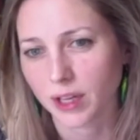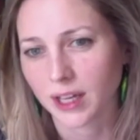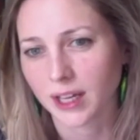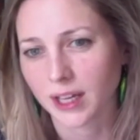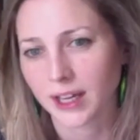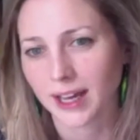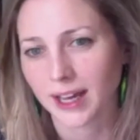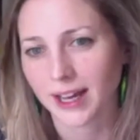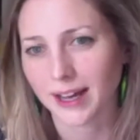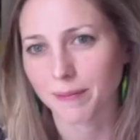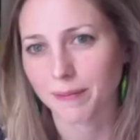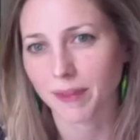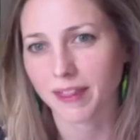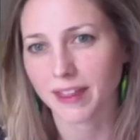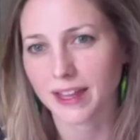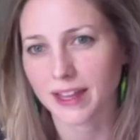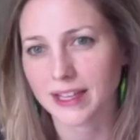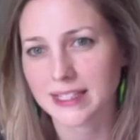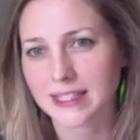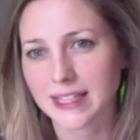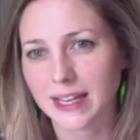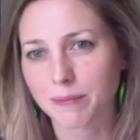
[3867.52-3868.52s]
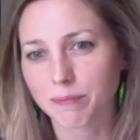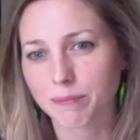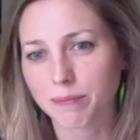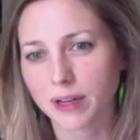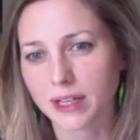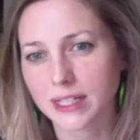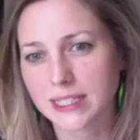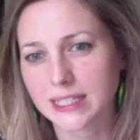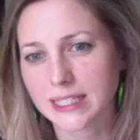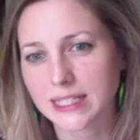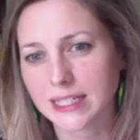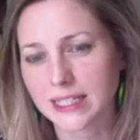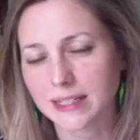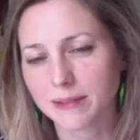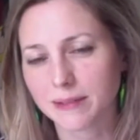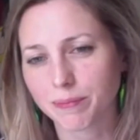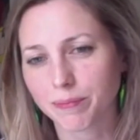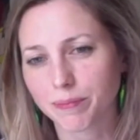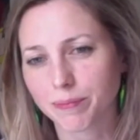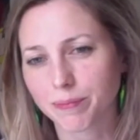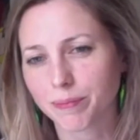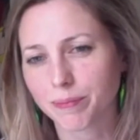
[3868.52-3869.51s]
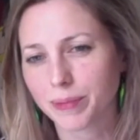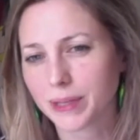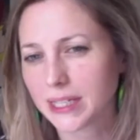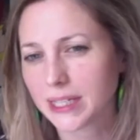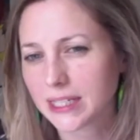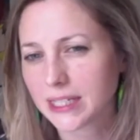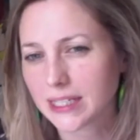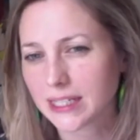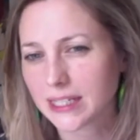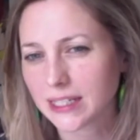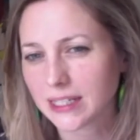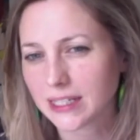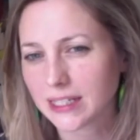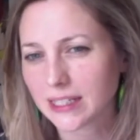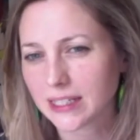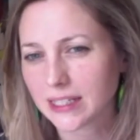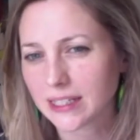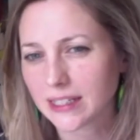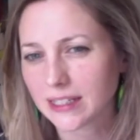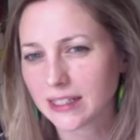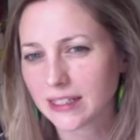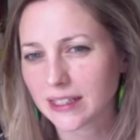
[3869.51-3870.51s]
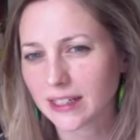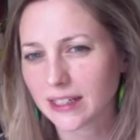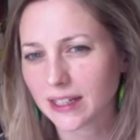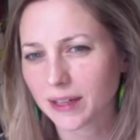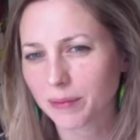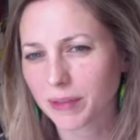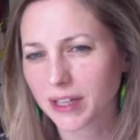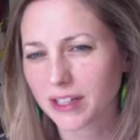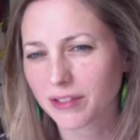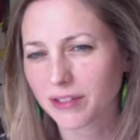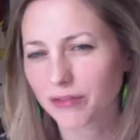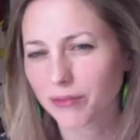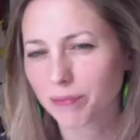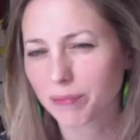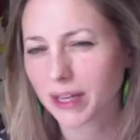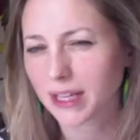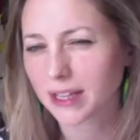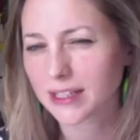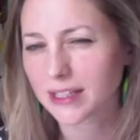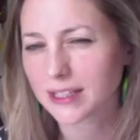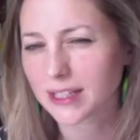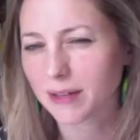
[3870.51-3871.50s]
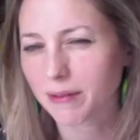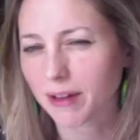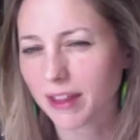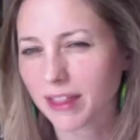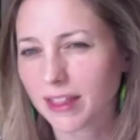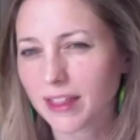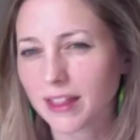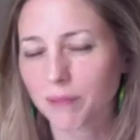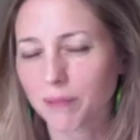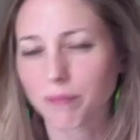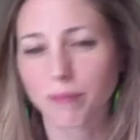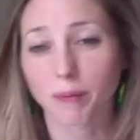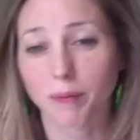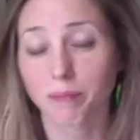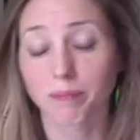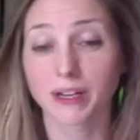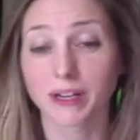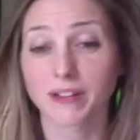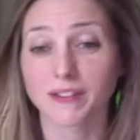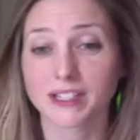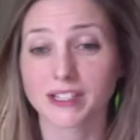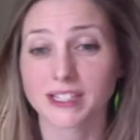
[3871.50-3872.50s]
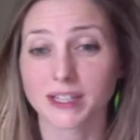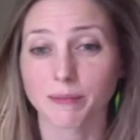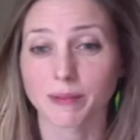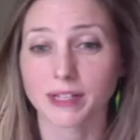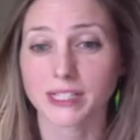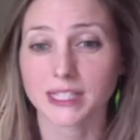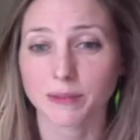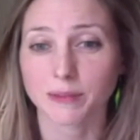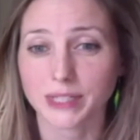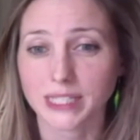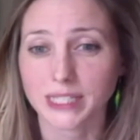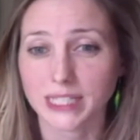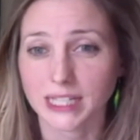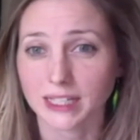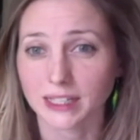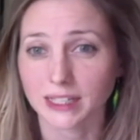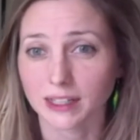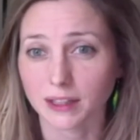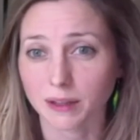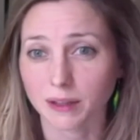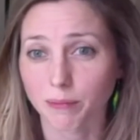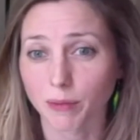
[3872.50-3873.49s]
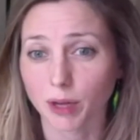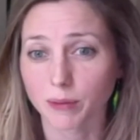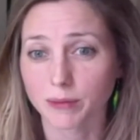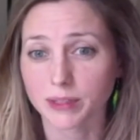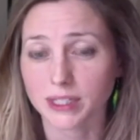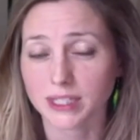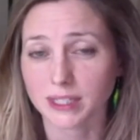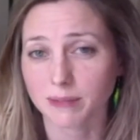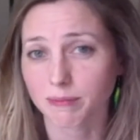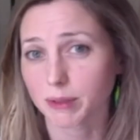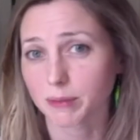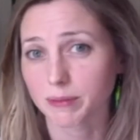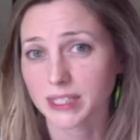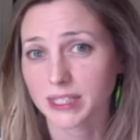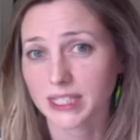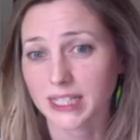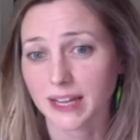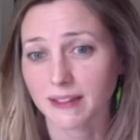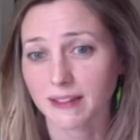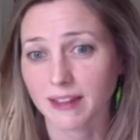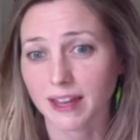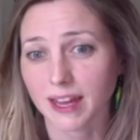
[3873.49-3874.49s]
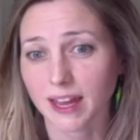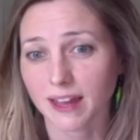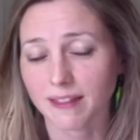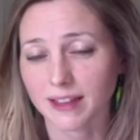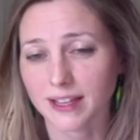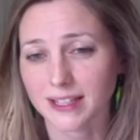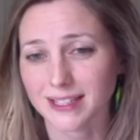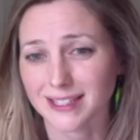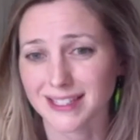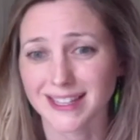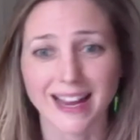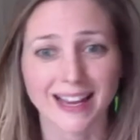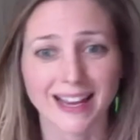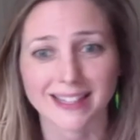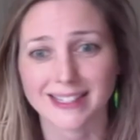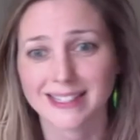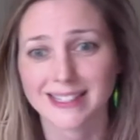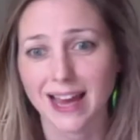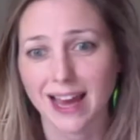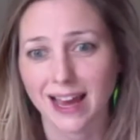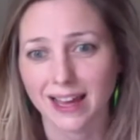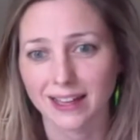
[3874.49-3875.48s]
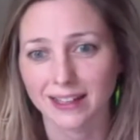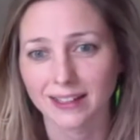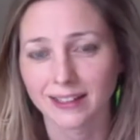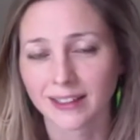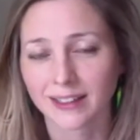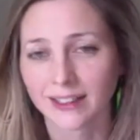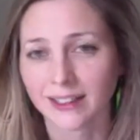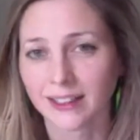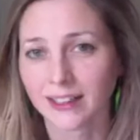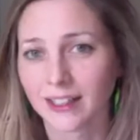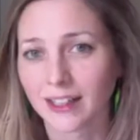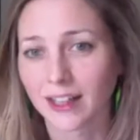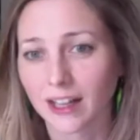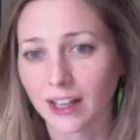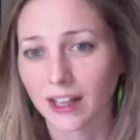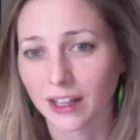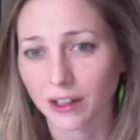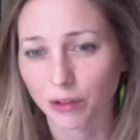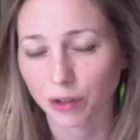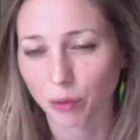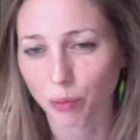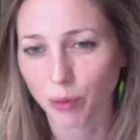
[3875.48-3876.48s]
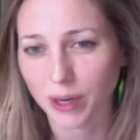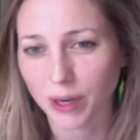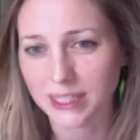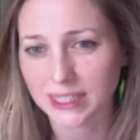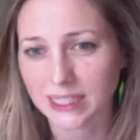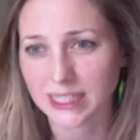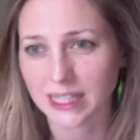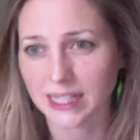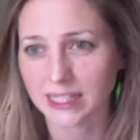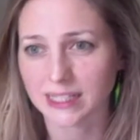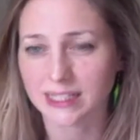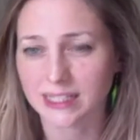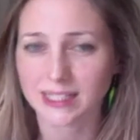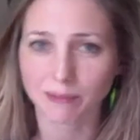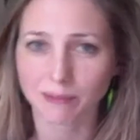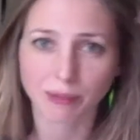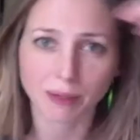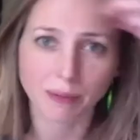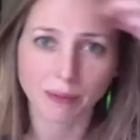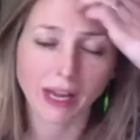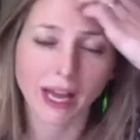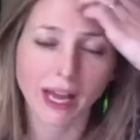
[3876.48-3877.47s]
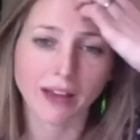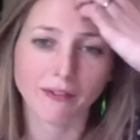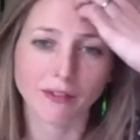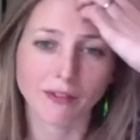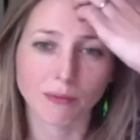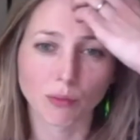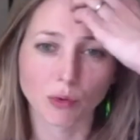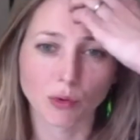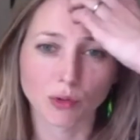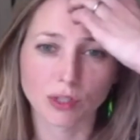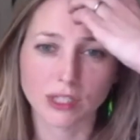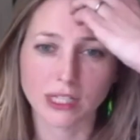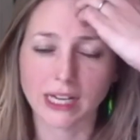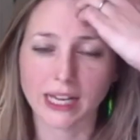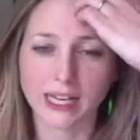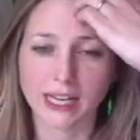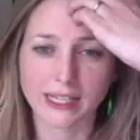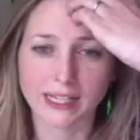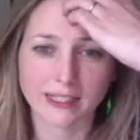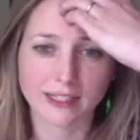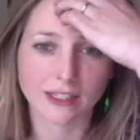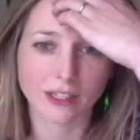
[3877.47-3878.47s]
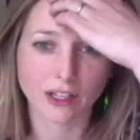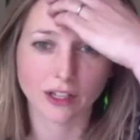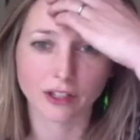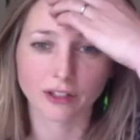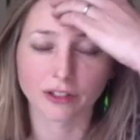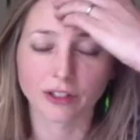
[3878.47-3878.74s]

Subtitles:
And they're sent by DP. Am I making this up? I believe they're sent by DPD. And at the moment, some people are saying they get theirs next day, like on a Wednesday, and some people are having more delays. So